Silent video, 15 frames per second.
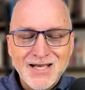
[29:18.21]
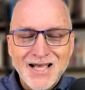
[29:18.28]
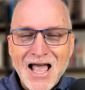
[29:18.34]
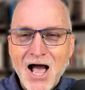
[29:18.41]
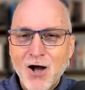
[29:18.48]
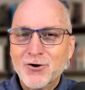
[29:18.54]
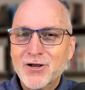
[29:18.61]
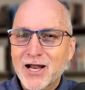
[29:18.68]

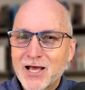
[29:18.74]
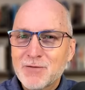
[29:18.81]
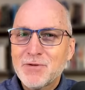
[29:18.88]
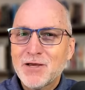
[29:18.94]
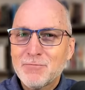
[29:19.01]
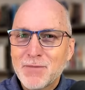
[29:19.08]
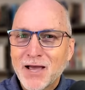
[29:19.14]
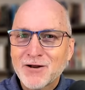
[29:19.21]
How can I
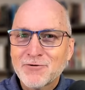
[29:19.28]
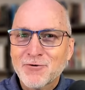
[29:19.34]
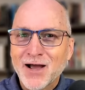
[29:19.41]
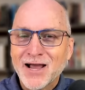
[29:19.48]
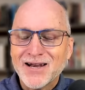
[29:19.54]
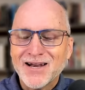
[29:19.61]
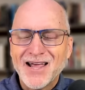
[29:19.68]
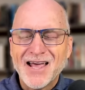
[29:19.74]
be made
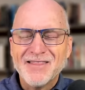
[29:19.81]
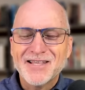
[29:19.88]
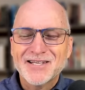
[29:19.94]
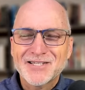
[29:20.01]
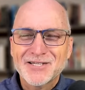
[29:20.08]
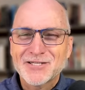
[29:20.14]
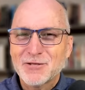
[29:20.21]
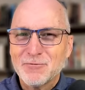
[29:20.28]
right? And
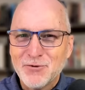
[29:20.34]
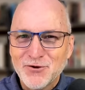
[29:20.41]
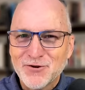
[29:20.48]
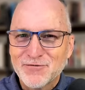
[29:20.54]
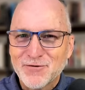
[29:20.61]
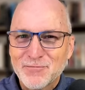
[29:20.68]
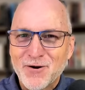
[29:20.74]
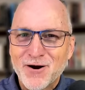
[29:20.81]
this is the
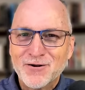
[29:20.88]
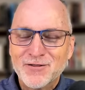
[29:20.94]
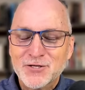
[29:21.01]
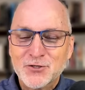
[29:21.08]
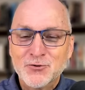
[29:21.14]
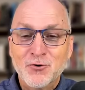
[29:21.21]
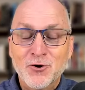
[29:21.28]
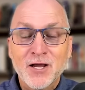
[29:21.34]
beautiful part of the
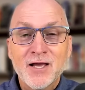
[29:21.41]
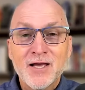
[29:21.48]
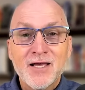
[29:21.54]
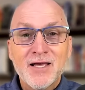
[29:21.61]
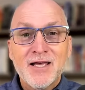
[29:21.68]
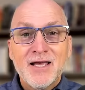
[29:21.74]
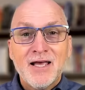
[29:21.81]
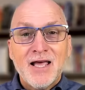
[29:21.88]
story.
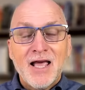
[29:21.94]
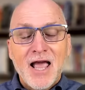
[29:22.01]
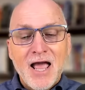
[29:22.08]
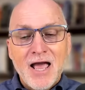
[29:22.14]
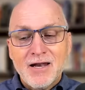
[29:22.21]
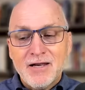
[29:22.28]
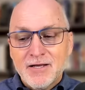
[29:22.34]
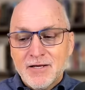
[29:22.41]

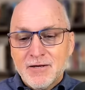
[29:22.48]
And